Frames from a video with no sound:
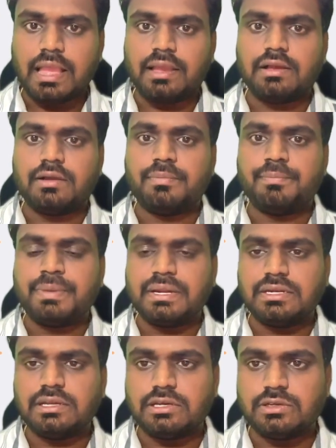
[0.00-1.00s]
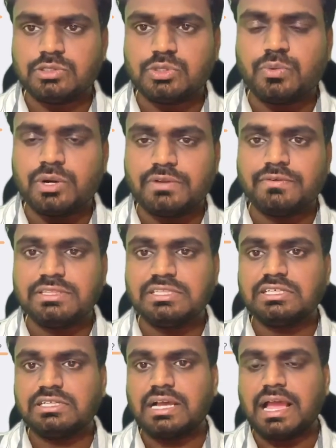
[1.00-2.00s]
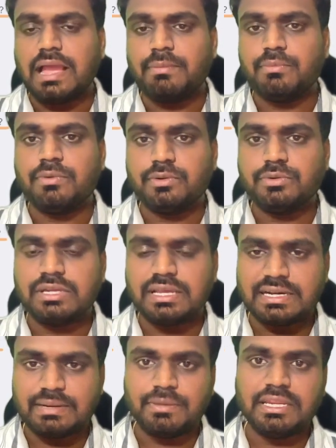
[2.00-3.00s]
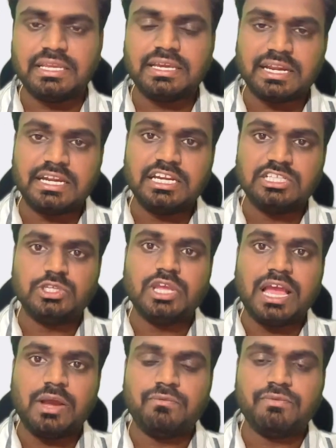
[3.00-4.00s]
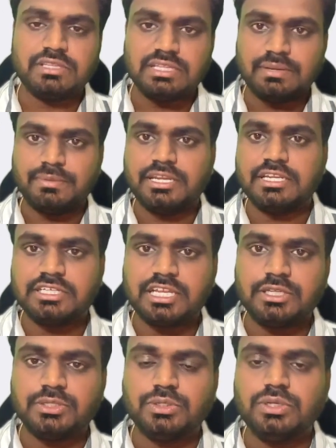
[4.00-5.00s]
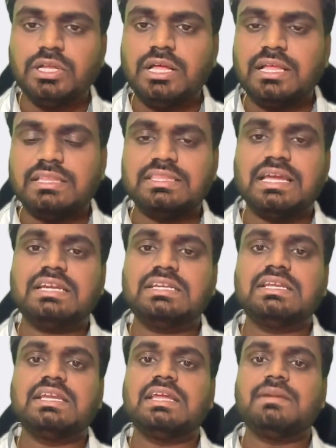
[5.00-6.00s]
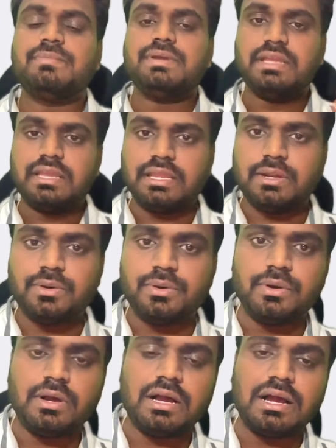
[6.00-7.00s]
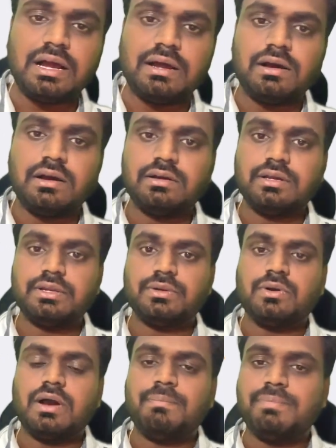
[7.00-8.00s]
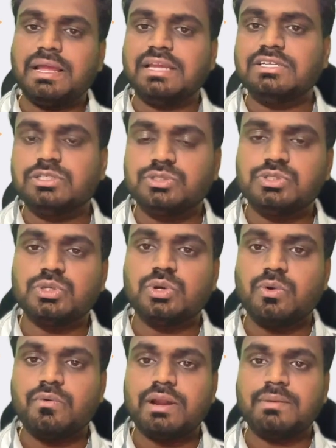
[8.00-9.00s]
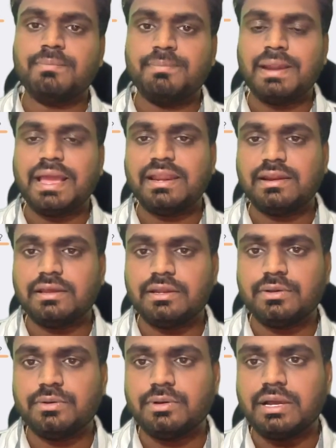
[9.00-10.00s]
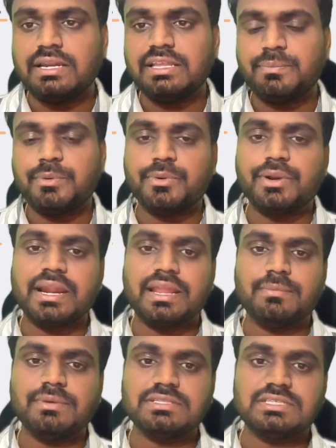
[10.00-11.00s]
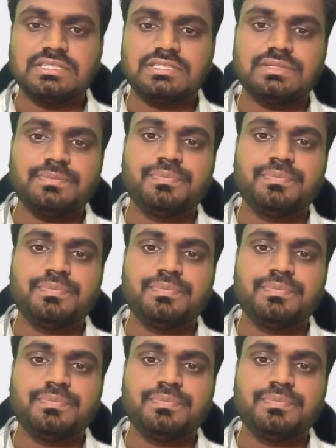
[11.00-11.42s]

so whatever the amount remaining credits you have for the remaining tenure, that can be applied to Zoho One plan on a pro rata basis.